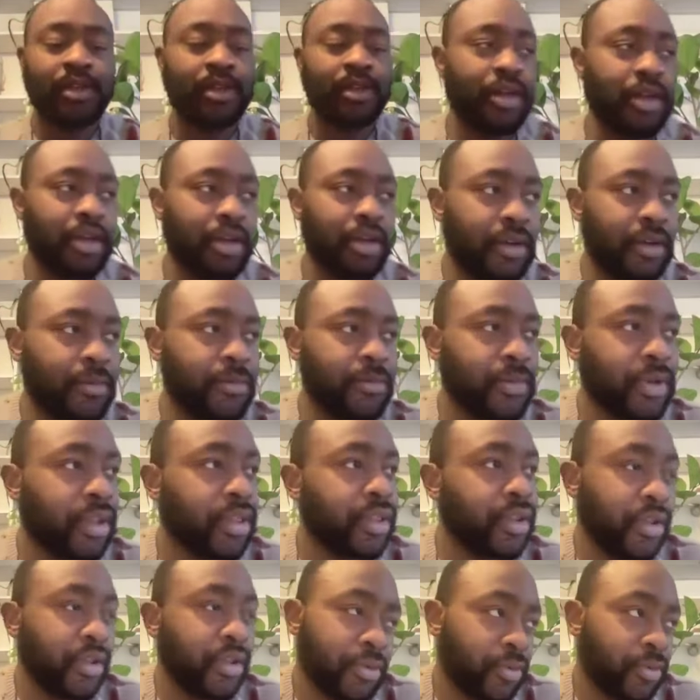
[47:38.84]
I
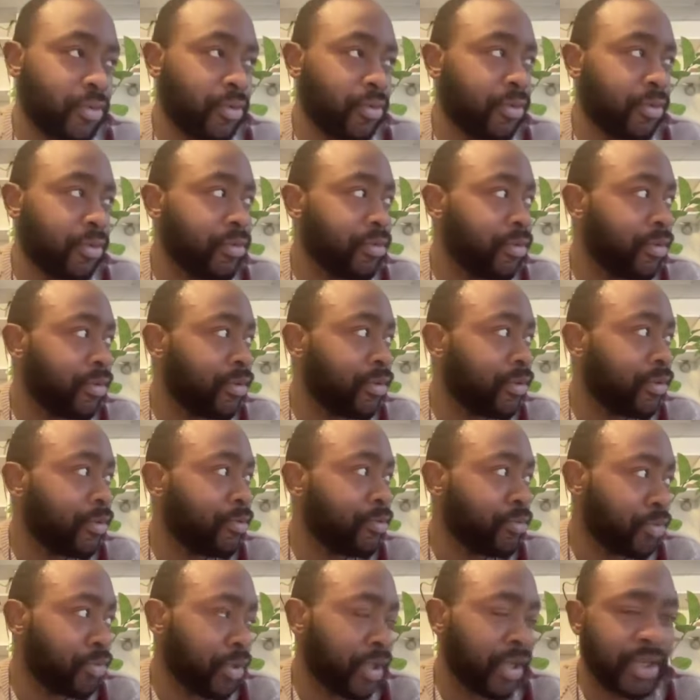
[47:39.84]
think will
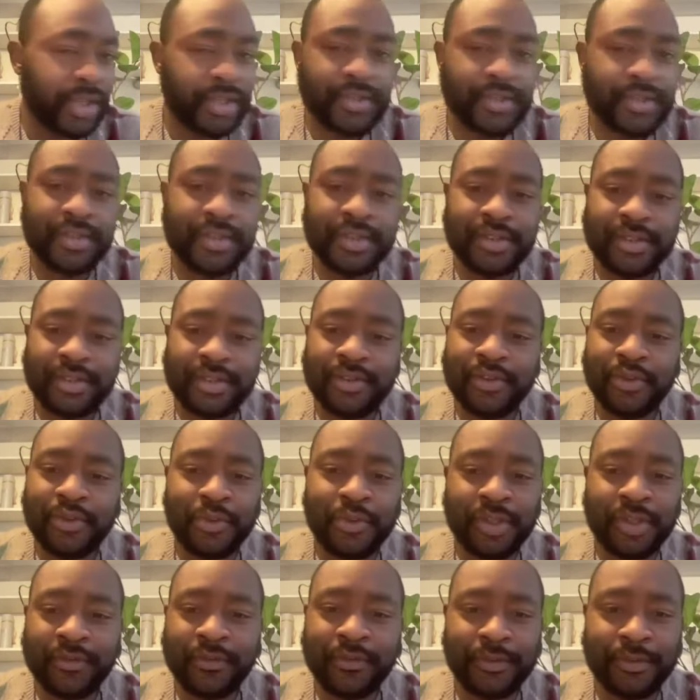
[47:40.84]
probably exist in
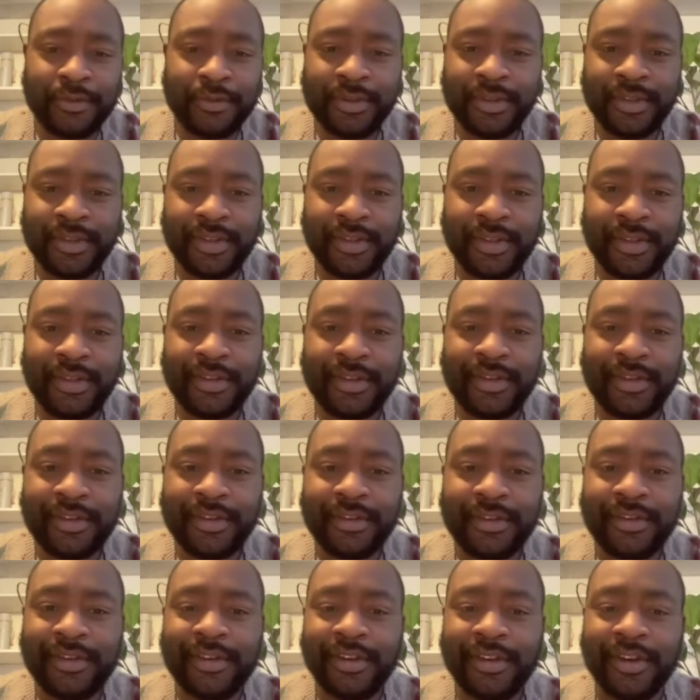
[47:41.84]
2040.
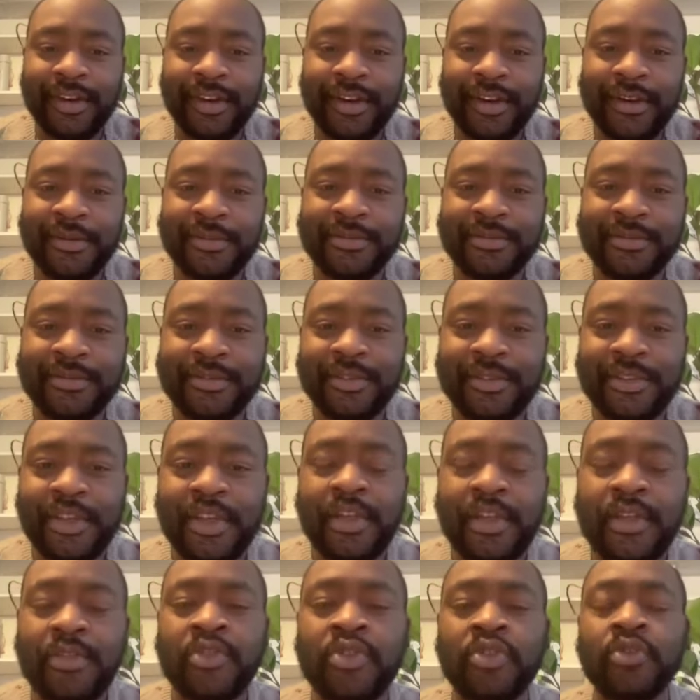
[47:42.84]

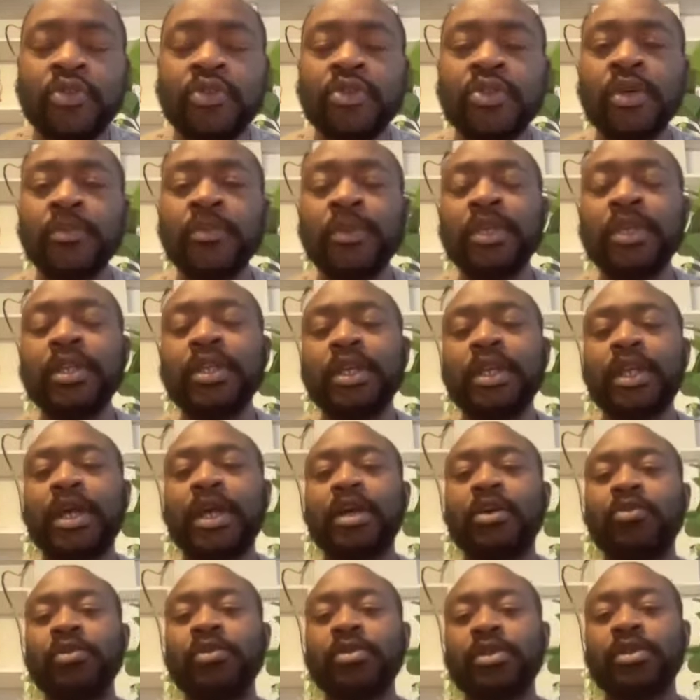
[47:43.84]
You know, something that
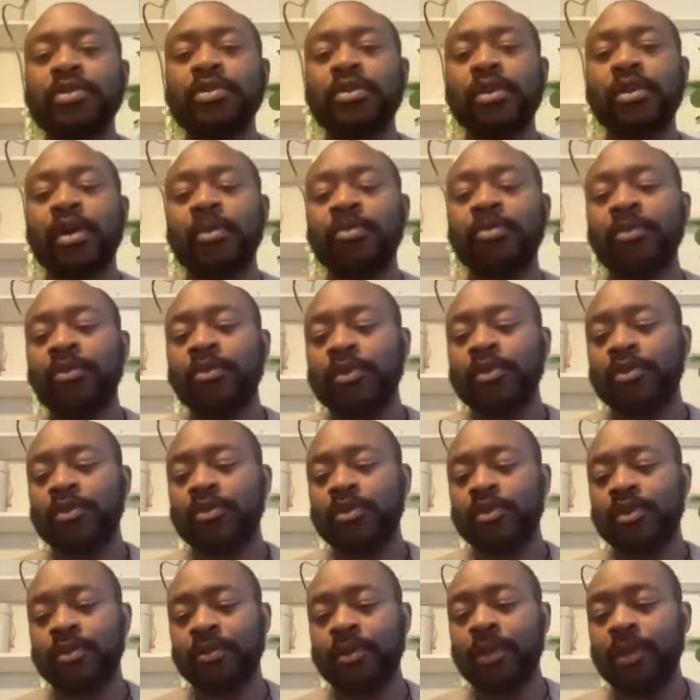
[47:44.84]
I'm always
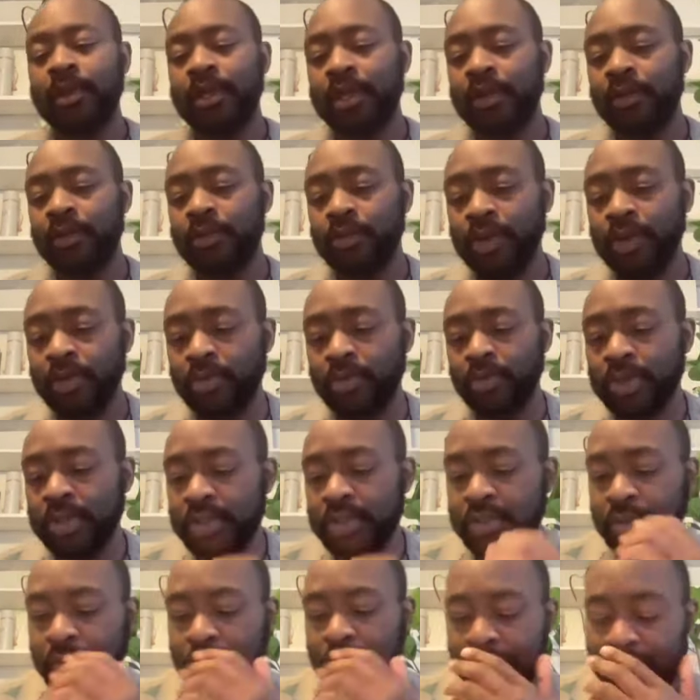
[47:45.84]
curious about, like, what do
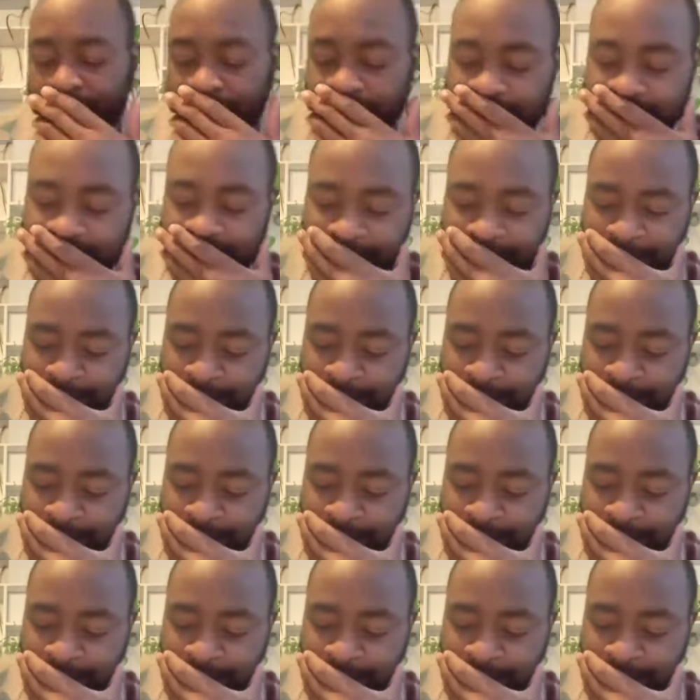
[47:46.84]
you think,